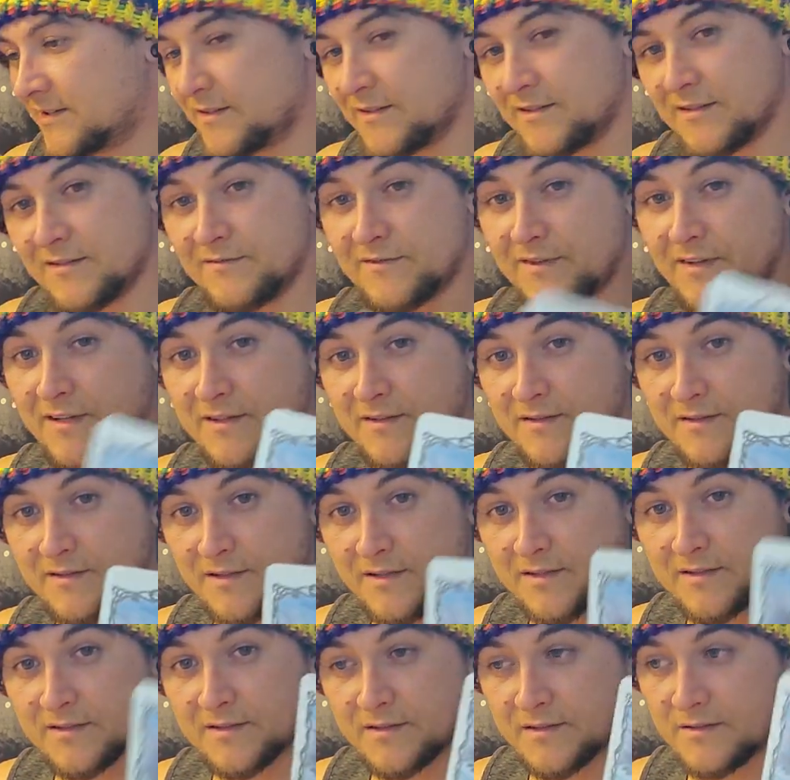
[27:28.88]
If
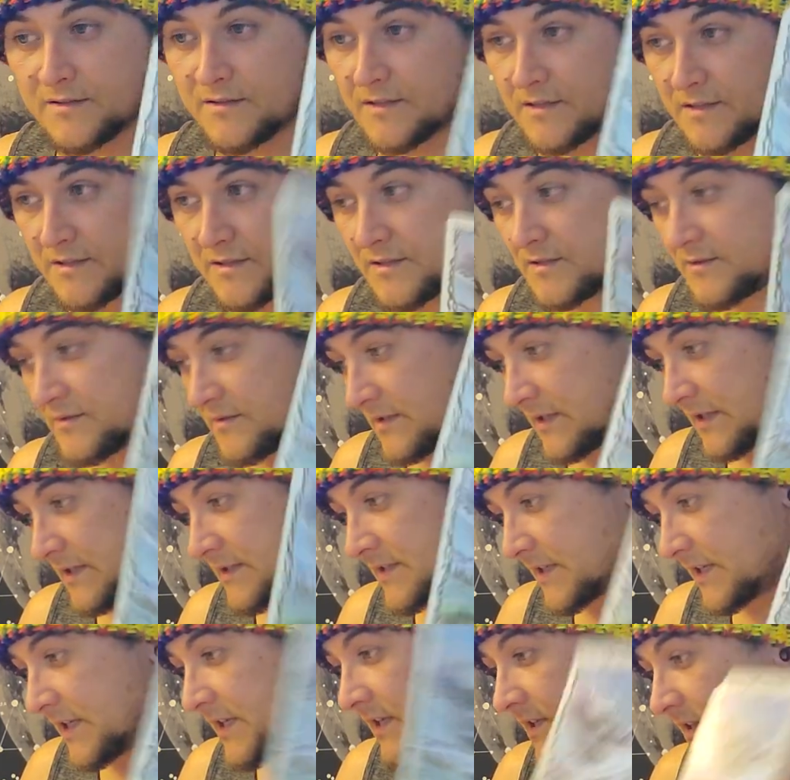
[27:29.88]
that's
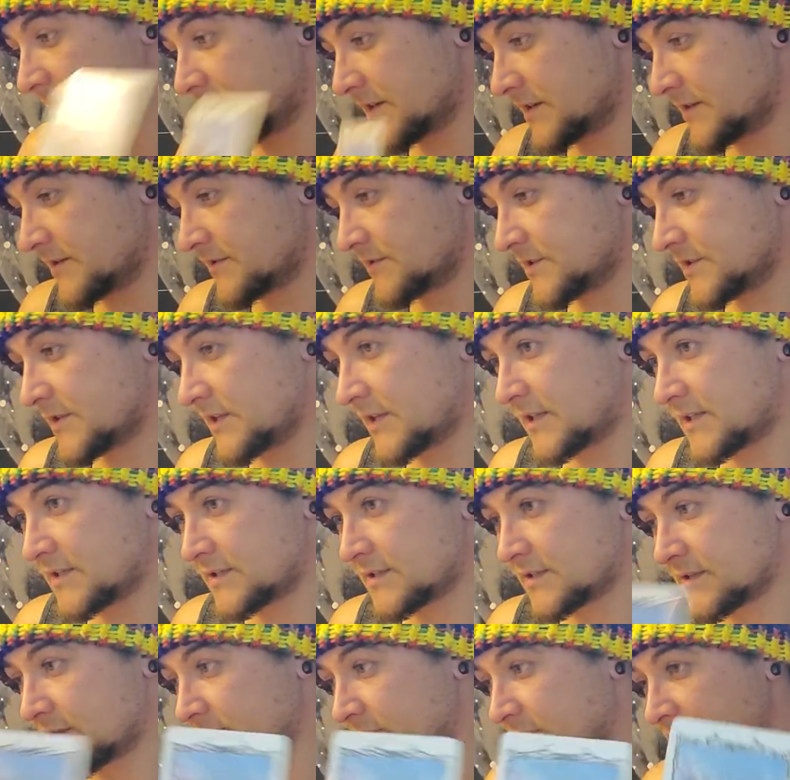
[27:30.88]
healing energy. That is
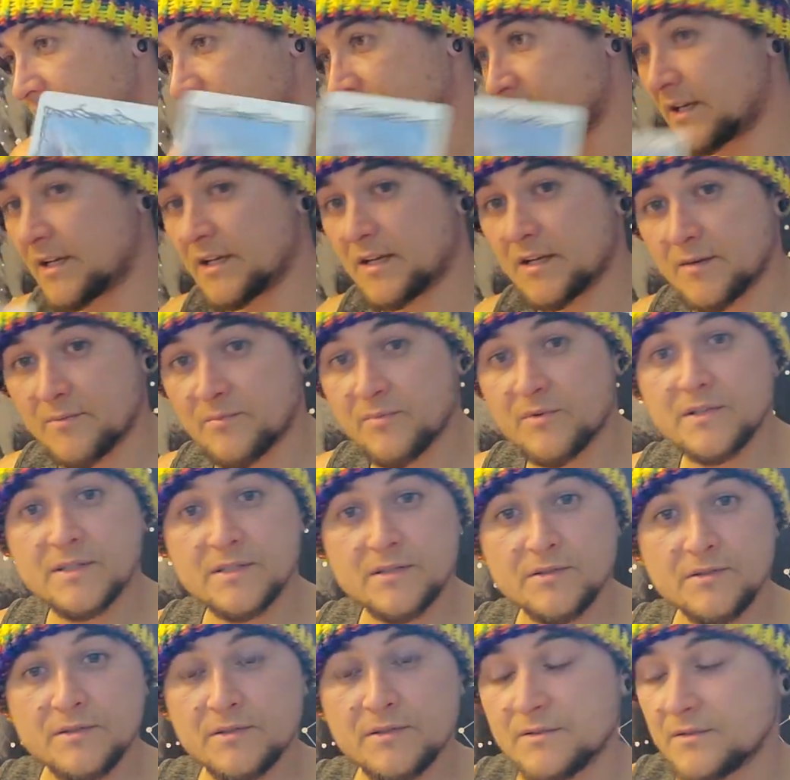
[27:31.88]
somebody who's taking a
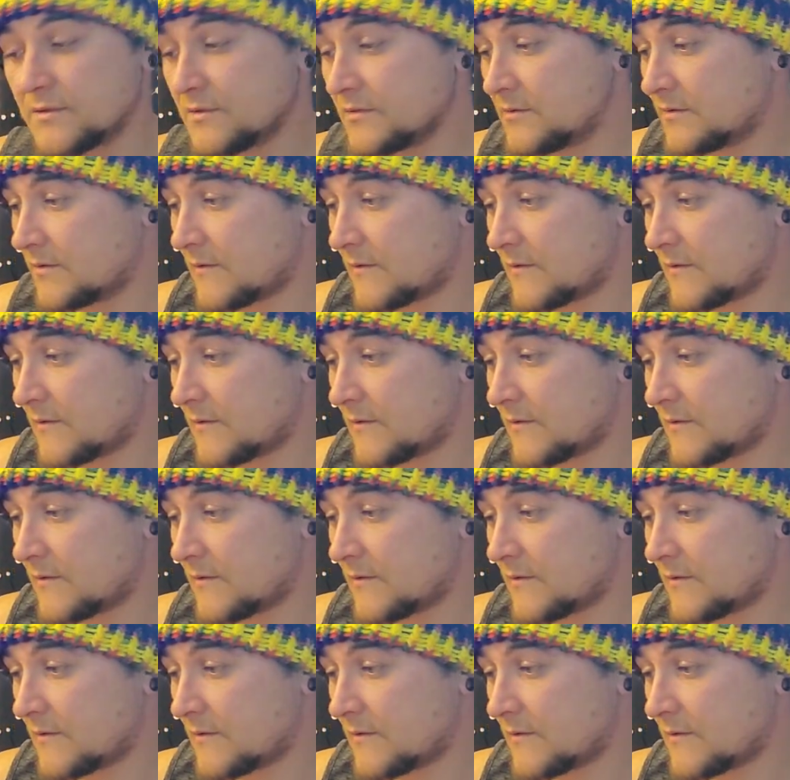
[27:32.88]
priesthood. So,